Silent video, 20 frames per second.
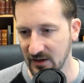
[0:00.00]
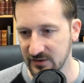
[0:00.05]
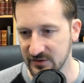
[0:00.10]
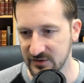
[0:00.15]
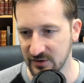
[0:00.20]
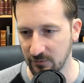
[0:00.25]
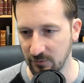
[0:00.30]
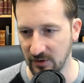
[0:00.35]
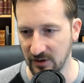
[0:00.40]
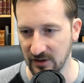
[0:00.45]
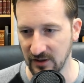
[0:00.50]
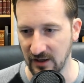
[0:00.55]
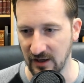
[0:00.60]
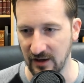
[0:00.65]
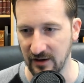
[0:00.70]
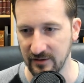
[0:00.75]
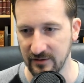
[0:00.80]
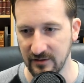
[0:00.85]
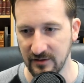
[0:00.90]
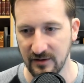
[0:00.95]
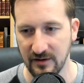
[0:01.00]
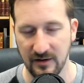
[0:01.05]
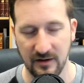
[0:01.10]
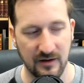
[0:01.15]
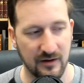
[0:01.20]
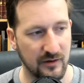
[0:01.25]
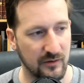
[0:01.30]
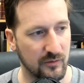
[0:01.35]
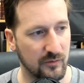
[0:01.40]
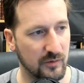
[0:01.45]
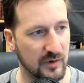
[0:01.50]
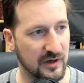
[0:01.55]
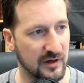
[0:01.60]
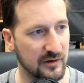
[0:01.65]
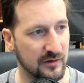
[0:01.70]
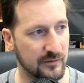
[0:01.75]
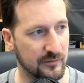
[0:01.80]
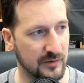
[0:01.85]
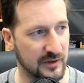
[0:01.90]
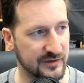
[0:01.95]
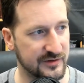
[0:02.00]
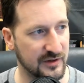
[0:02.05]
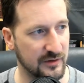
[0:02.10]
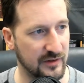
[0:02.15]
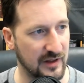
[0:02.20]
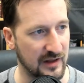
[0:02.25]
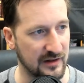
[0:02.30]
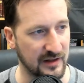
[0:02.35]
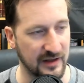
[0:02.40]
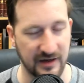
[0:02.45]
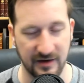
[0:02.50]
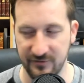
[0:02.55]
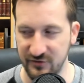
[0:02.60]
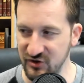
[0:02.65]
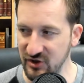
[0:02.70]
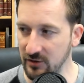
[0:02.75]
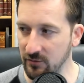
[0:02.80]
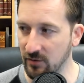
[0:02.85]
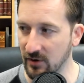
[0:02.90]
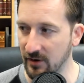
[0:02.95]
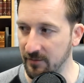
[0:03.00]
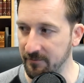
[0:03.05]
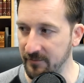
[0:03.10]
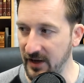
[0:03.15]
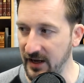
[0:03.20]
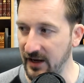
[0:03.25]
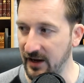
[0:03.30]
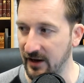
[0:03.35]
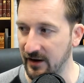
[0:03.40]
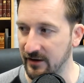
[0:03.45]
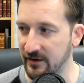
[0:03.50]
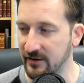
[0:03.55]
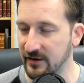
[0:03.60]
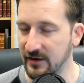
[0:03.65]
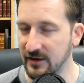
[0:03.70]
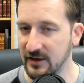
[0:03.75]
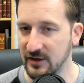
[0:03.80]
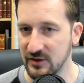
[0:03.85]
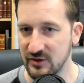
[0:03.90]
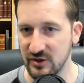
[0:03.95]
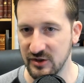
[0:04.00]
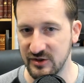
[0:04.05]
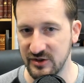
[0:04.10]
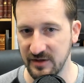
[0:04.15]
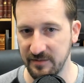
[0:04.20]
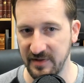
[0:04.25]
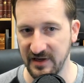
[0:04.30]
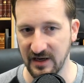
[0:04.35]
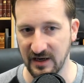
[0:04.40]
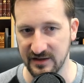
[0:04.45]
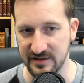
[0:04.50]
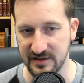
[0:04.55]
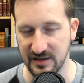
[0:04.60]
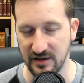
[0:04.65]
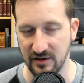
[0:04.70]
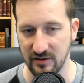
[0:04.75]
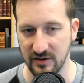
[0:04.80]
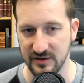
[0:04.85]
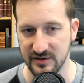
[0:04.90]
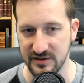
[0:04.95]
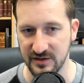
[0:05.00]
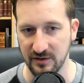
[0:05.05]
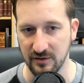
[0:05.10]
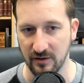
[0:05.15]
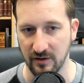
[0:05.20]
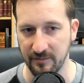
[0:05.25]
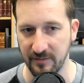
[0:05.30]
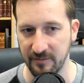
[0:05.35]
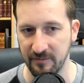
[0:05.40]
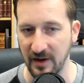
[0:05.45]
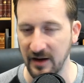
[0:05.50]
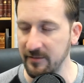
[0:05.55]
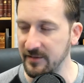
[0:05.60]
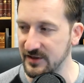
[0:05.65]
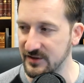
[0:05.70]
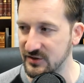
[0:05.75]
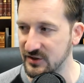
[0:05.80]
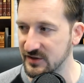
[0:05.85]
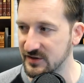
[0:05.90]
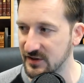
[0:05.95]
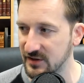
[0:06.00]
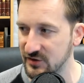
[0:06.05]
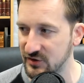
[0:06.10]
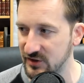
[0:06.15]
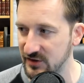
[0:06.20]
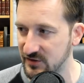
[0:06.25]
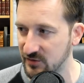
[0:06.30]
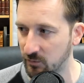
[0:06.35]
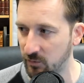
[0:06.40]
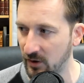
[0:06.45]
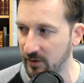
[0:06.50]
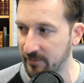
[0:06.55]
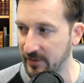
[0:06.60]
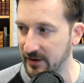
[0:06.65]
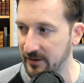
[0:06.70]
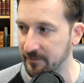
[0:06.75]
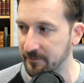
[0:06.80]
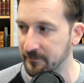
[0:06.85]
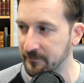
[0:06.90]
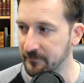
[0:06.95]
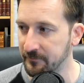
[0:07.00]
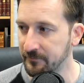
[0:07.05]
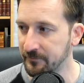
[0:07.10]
So we'll do that. Like, if she were a man, should she be executed too? I mean, maybe it's just because she's a woman.